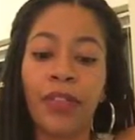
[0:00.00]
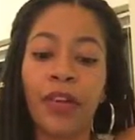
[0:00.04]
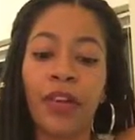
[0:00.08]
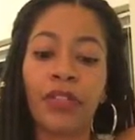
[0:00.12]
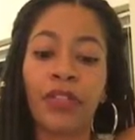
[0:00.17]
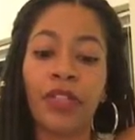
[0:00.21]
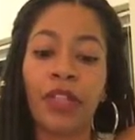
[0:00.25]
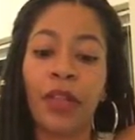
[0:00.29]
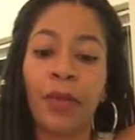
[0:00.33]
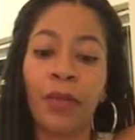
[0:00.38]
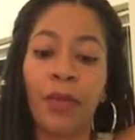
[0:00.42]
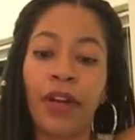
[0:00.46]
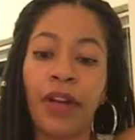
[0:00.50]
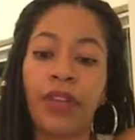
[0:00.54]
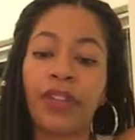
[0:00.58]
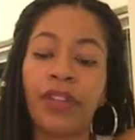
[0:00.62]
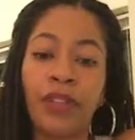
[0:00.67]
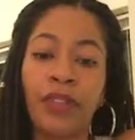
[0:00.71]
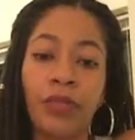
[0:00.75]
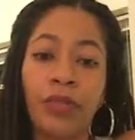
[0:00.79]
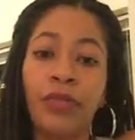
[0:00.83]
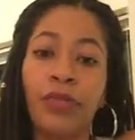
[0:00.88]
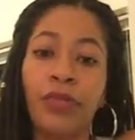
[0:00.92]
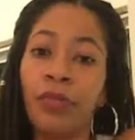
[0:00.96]
go to the
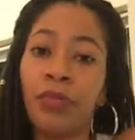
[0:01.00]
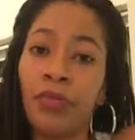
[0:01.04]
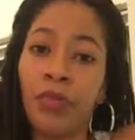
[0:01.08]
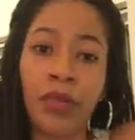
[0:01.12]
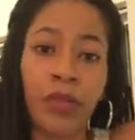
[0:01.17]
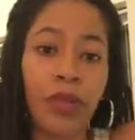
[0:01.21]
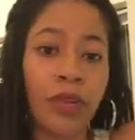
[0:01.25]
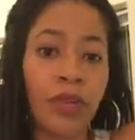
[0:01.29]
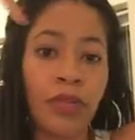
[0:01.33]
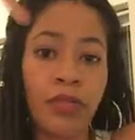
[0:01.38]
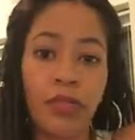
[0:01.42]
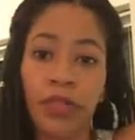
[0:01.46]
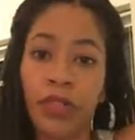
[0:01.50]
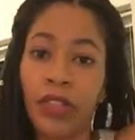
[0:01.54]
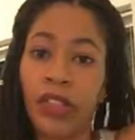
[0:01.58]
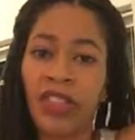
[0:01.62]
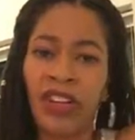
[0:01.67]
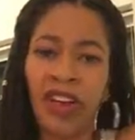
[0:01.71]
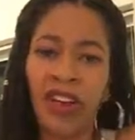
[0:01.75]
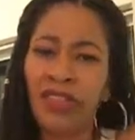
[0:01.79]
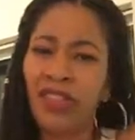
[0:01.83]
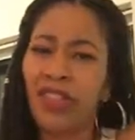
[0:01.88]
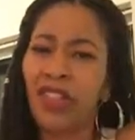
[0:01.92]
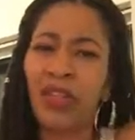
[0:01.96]
person who,
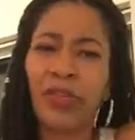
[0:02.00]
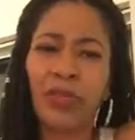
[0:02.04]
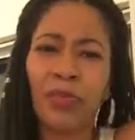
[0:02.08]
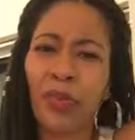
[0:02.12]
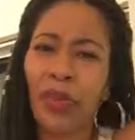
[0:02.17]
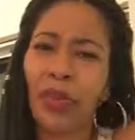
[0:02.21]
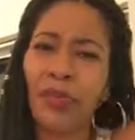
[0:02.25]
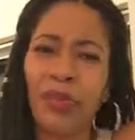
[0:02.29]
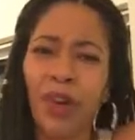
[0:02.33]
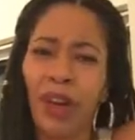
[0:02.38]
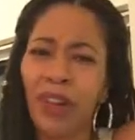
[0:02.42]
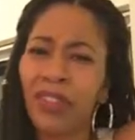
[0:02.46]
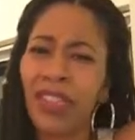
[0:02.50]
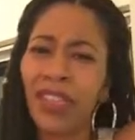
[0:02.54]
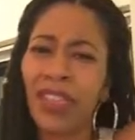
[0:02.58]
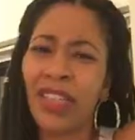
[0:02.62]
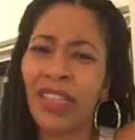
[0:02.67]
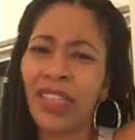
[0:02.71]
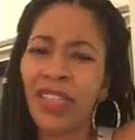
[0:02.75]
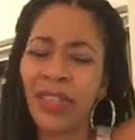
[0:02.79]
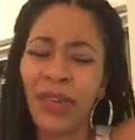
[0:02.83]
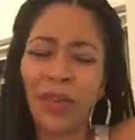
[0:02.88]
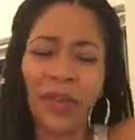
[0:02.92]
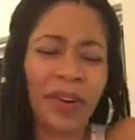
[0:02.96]
go to the root, go to
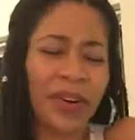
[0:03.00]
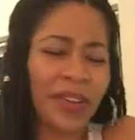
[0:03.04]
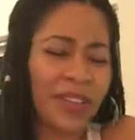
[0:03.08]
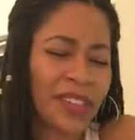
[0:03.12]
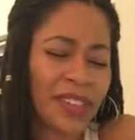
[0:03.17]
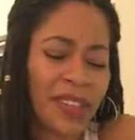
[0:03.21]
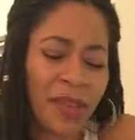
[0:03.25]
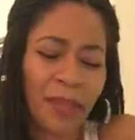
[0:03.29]
the source.